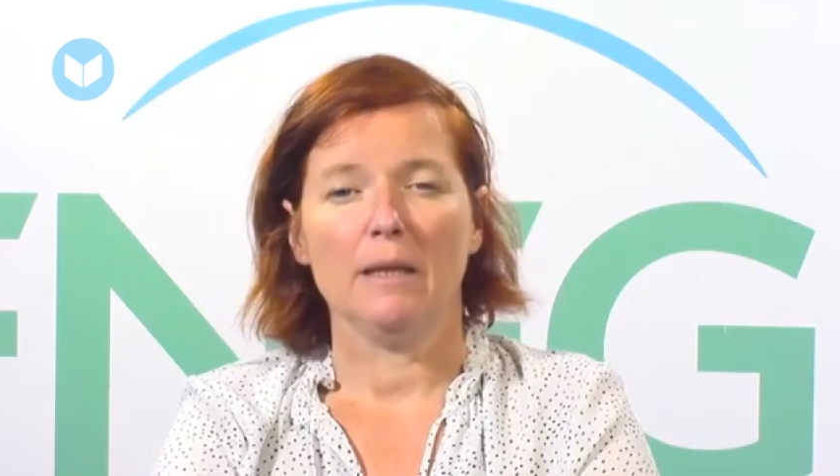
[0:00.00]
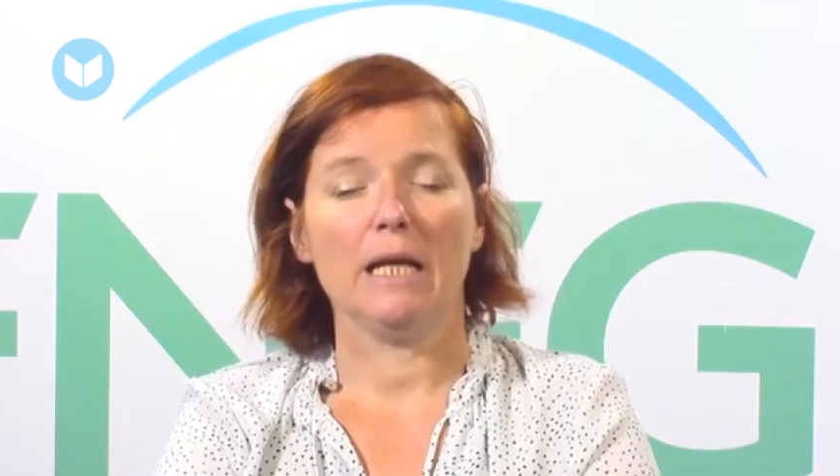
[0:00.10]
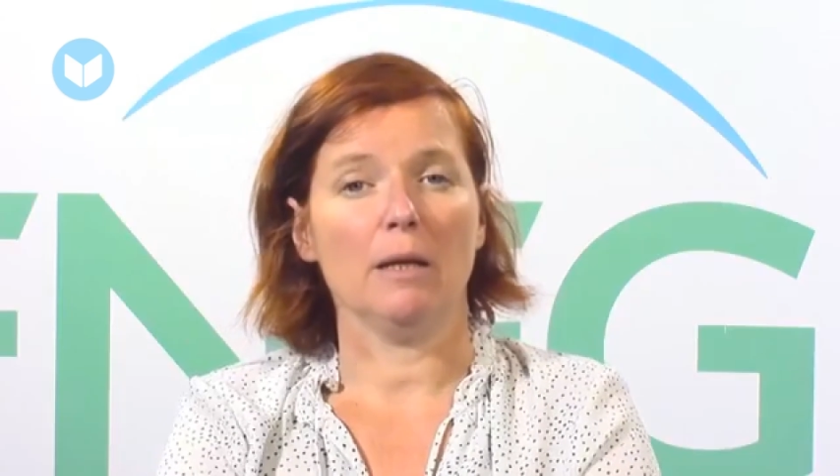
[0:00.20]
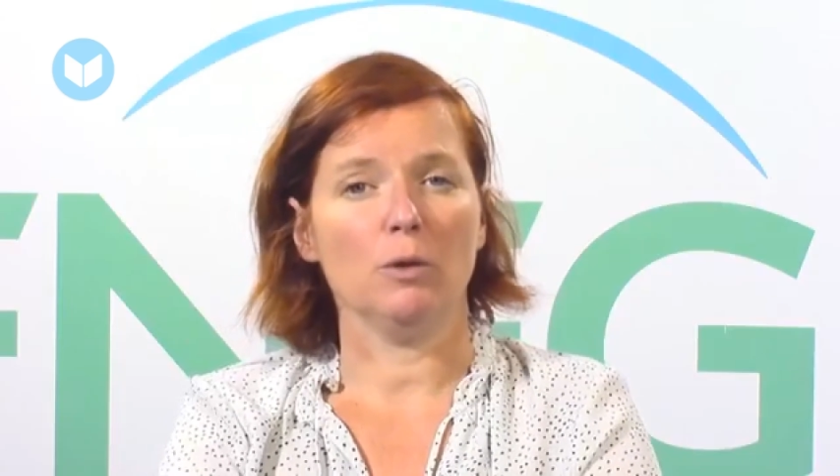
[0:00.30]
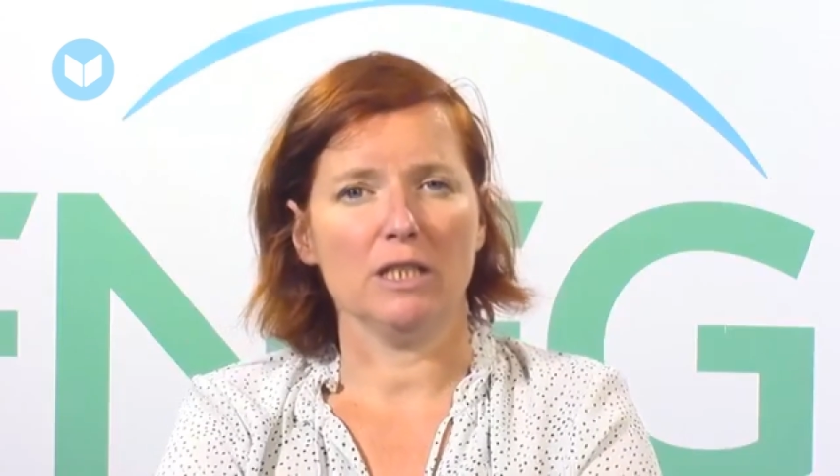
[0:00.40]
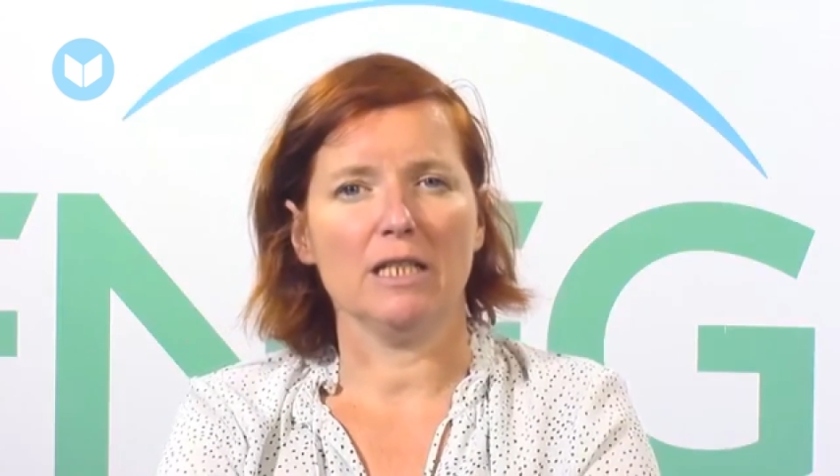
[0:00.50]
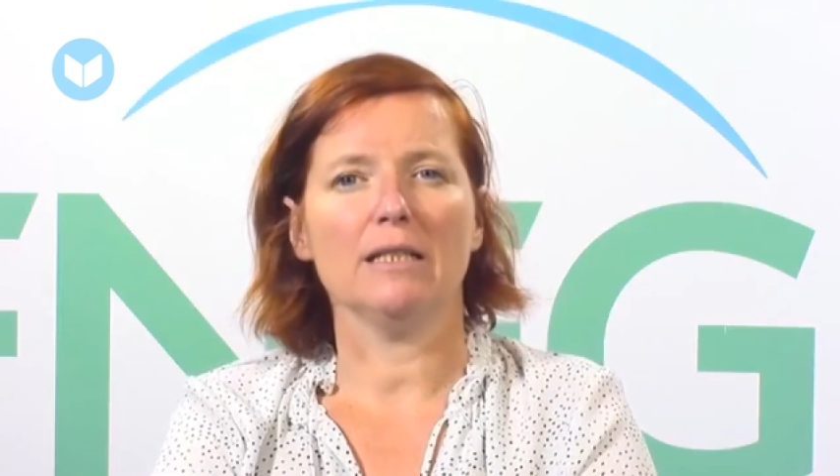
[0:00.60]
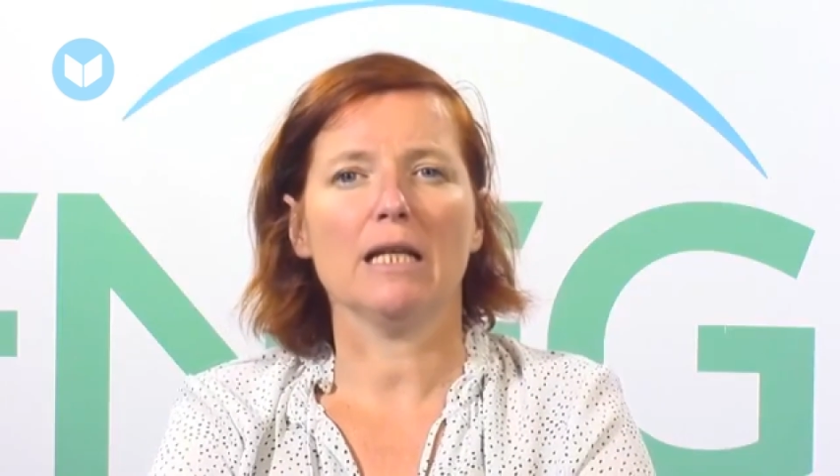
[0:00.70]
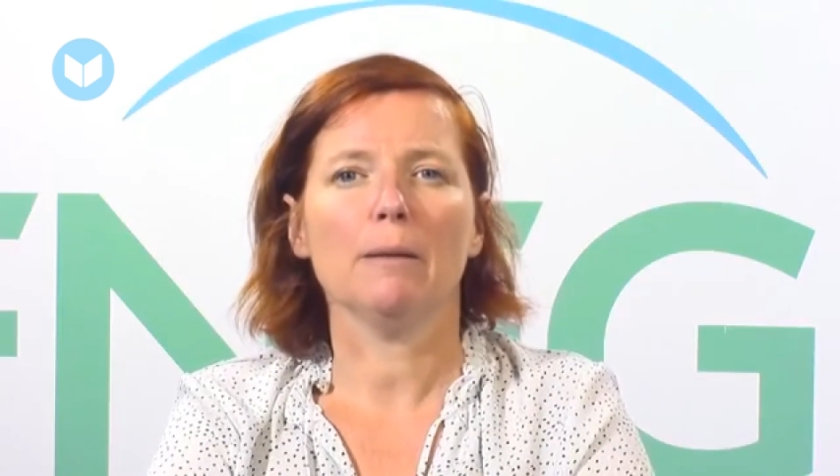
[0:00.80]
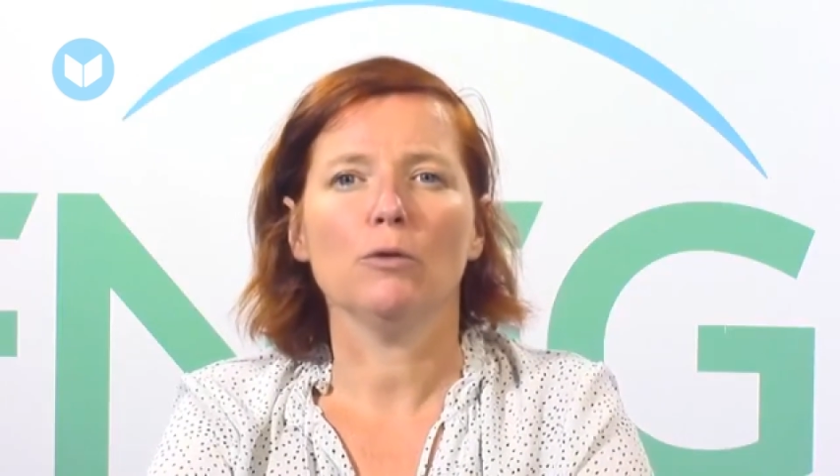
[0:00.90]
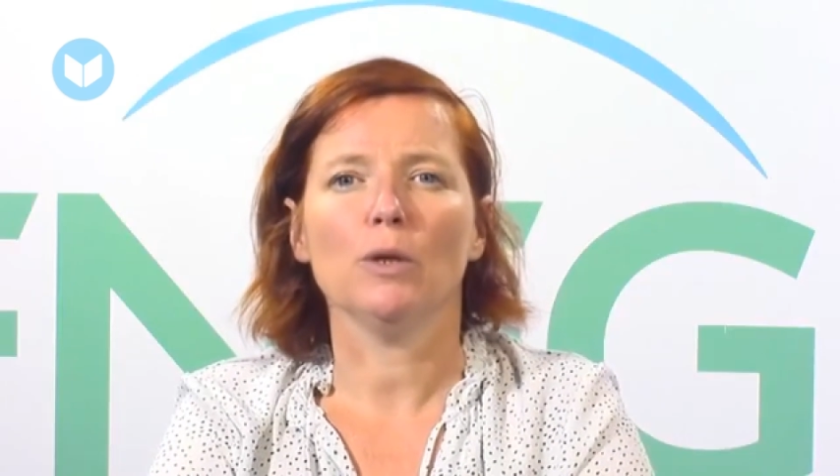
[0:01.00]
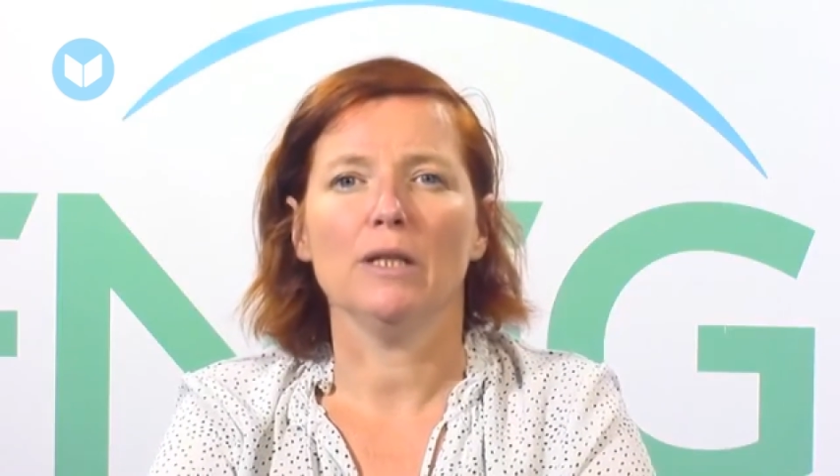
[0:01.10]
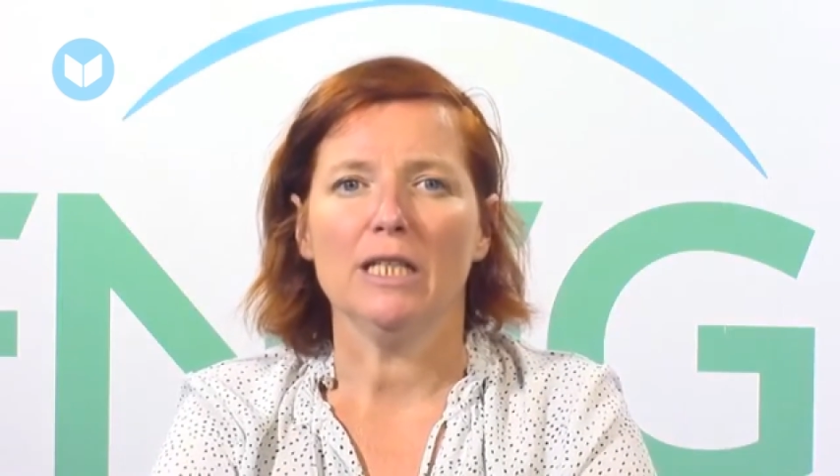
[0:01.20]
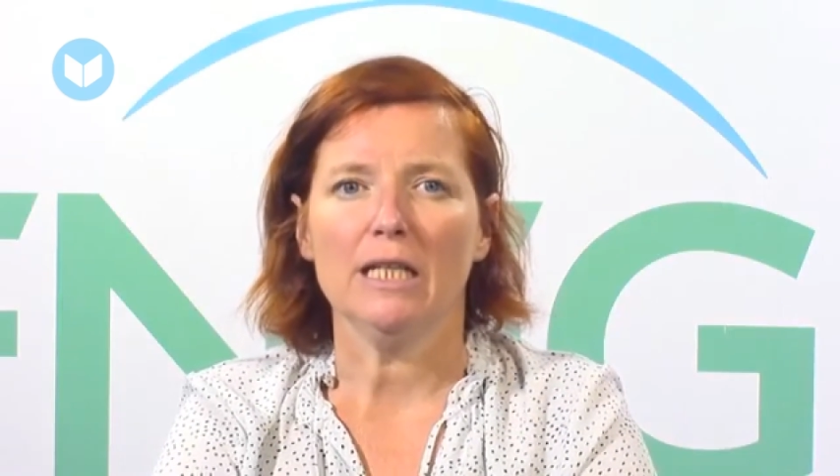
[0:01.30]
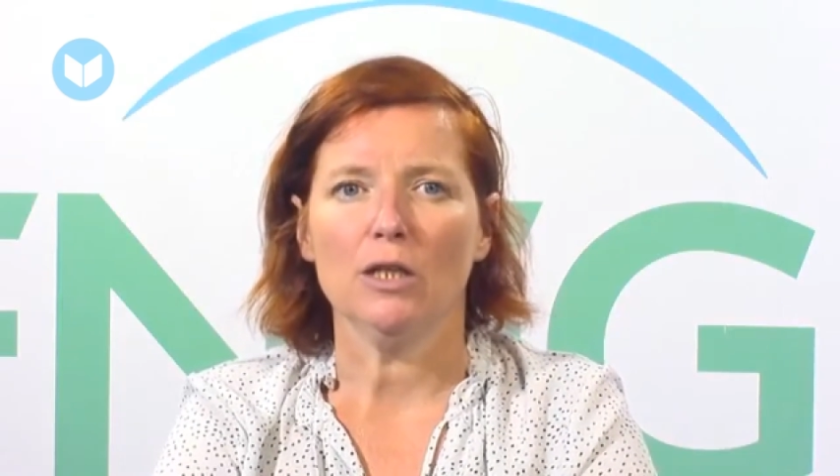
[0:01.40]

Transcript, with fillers: Equity is therefore a key